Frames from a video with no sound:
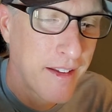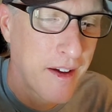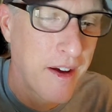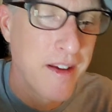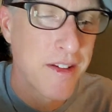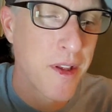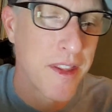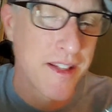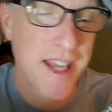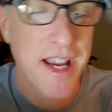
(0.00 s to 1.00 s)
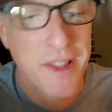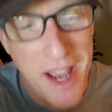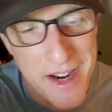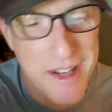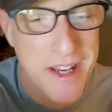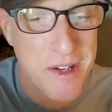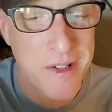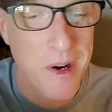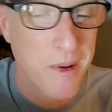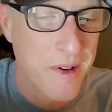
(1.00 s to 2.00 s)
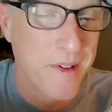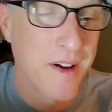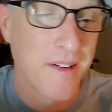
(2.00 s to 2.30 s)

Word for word: All right, so the second line of the intro. Here we go.